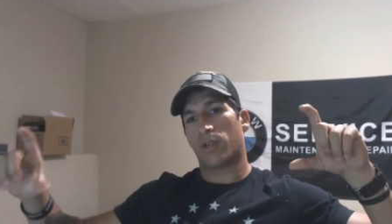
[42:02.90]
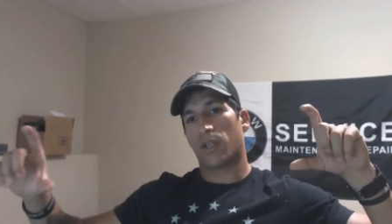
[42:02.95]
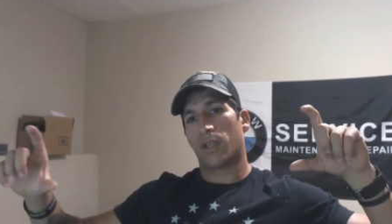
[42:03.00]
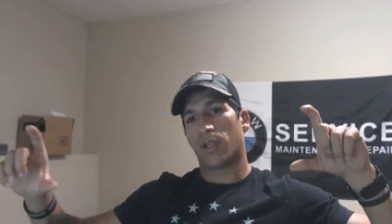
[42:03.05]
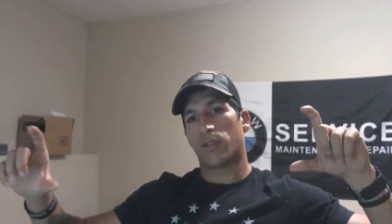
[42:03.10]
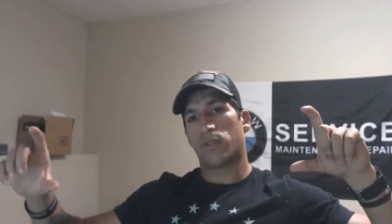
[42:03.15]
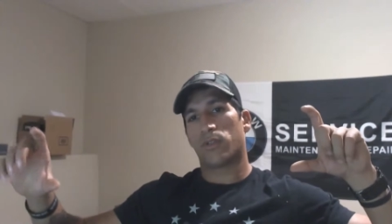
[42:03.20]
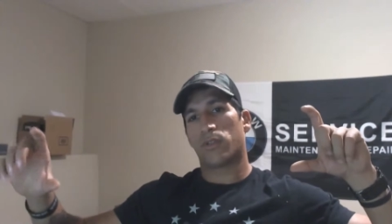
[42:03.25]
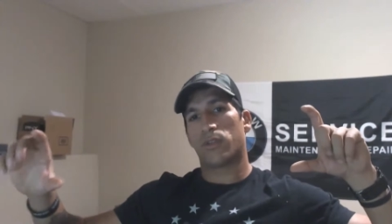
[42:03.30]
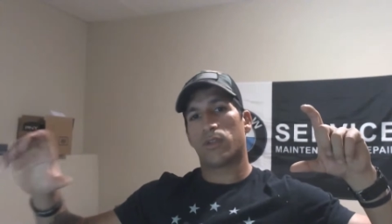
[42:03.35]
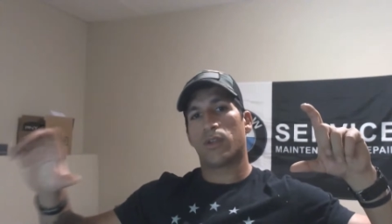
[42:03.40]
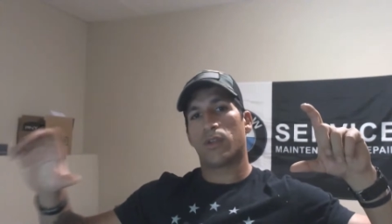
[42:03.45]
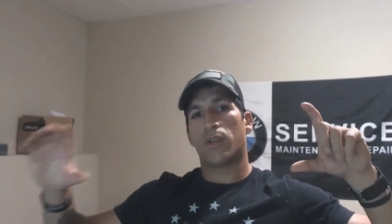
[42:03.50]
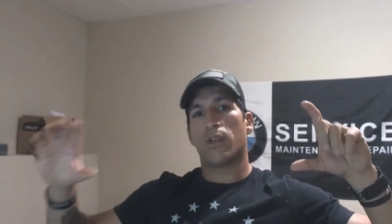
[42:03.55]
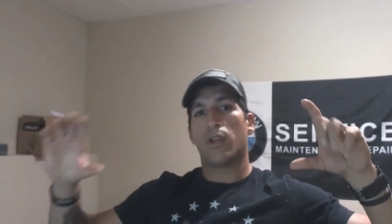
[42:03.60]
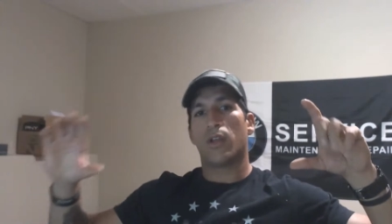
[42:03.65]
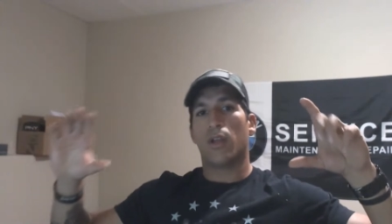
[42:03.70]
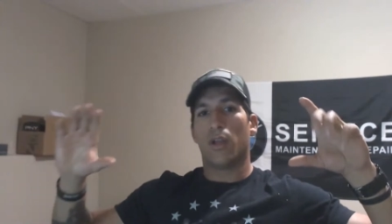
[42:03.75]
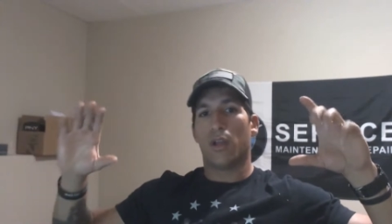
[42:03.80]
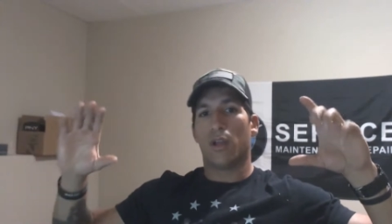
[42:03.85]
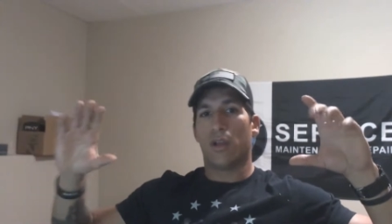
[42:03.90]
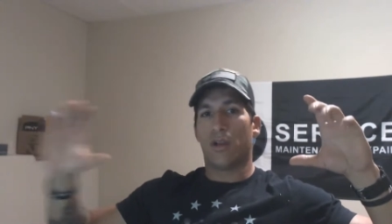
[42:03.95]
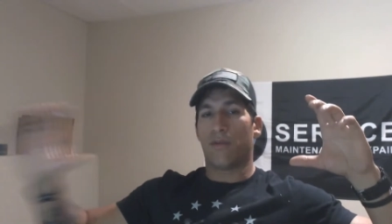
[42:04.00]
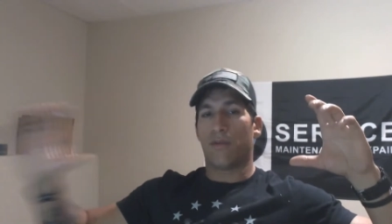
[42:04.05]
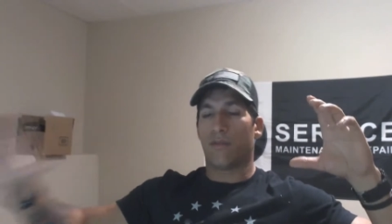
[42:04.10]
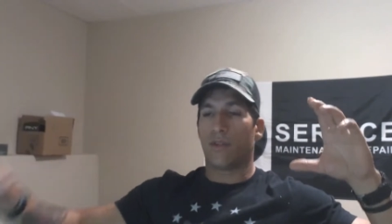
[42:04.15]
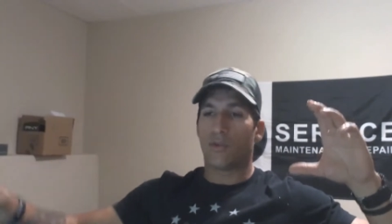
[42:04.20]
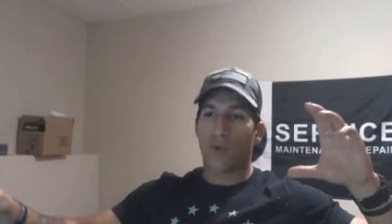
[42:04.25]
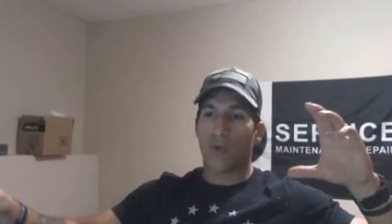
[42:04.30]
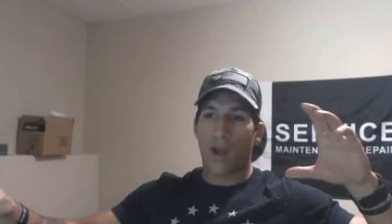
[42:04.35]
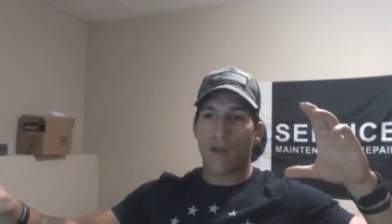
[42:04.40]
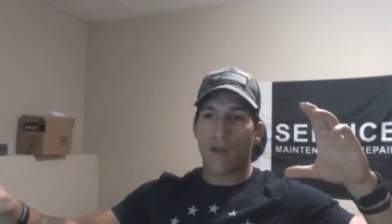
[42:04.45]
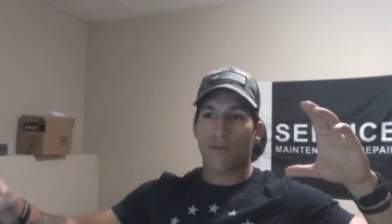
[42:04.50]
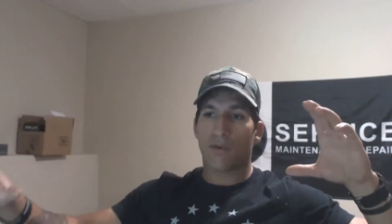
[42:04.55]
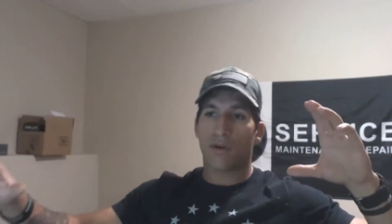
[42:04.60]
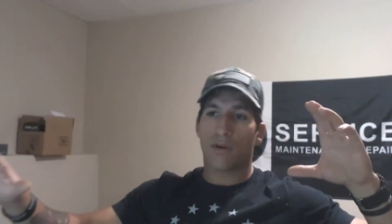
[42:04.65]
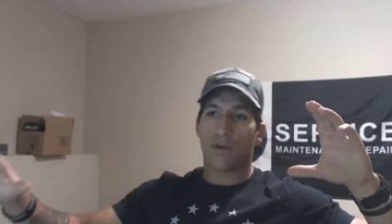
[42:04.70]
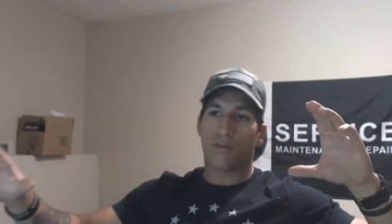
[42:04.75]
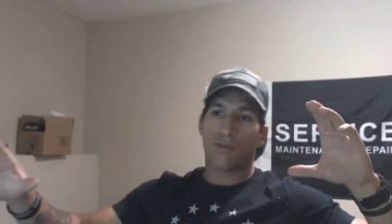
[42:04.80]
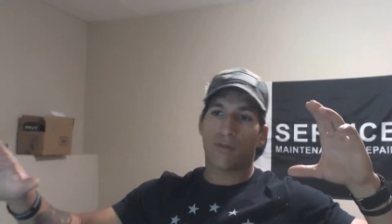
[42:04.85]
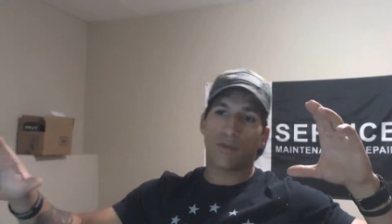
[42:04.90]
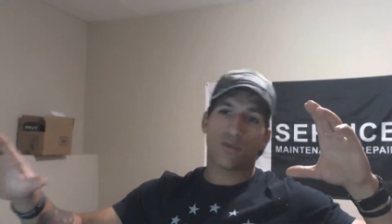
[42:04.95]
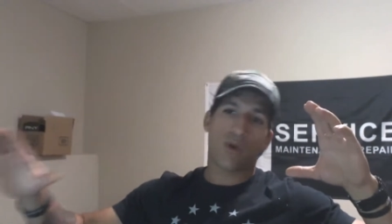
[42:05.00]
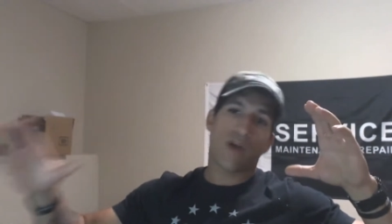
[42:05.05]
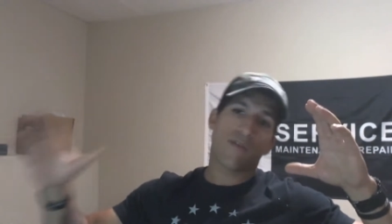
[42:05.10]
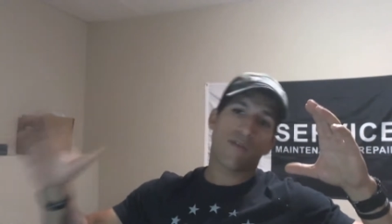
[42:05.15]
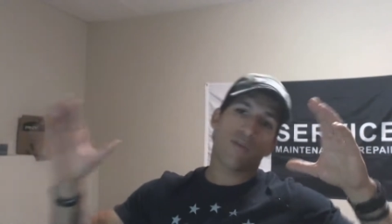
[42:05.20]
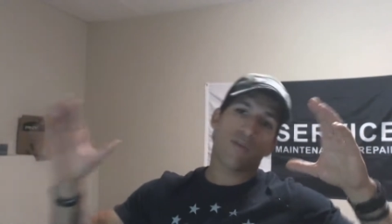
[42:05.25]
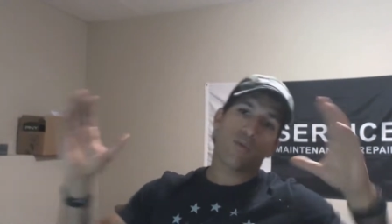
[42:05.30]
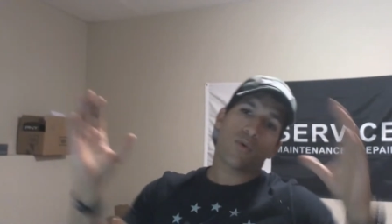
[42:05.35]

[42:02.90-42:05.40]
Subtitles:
gets, if the driver